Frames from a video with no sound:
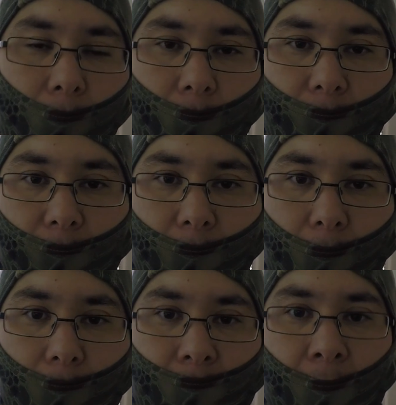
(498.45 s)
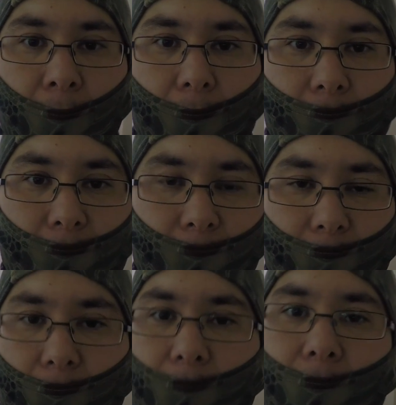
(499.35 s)
of your videos, she
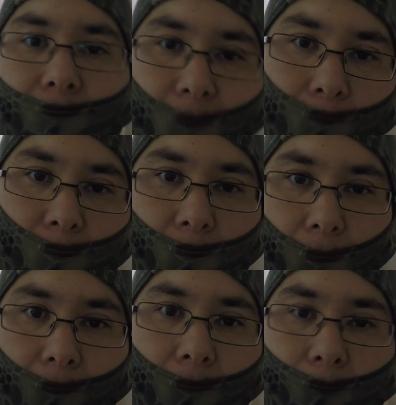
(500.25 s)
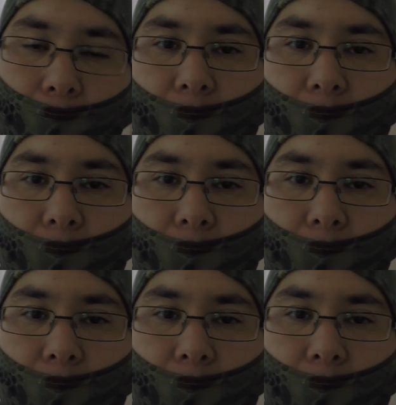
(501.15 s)
says, I love Captain Cranky.